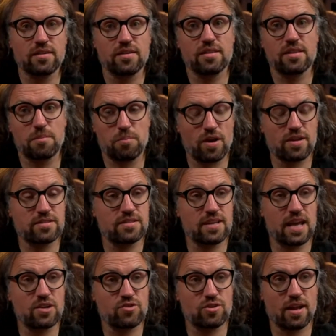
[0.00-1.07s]
the
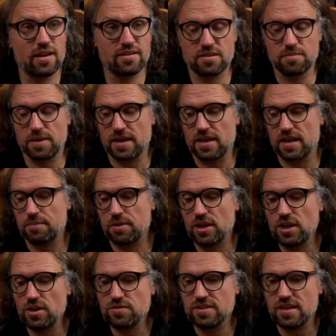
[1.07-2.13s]
presentation has to be. And I'm going
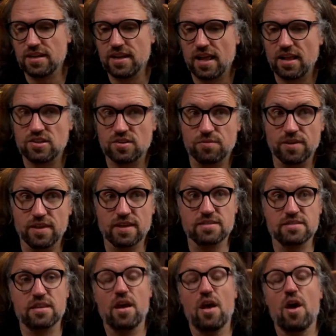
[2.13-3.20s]
to use the analogy for
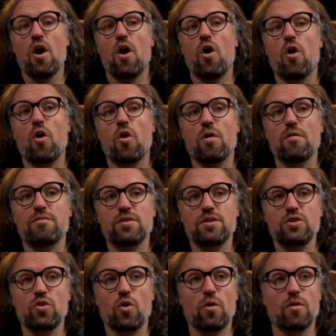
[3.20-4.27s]
this of
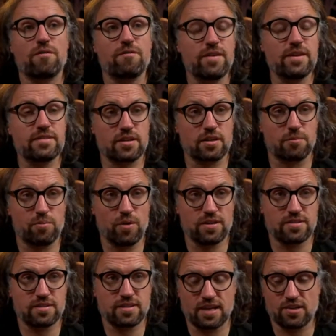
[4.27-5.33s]
your physical
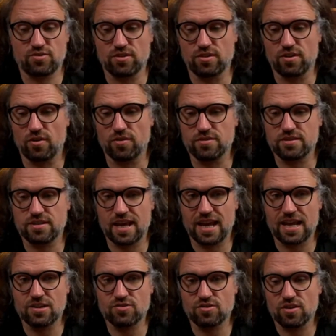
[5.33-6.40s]
presentation on
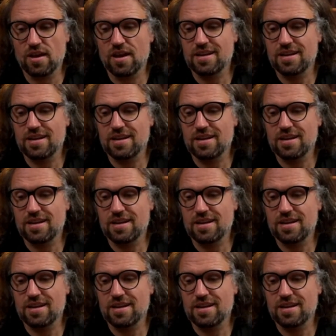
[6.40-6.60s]
stage.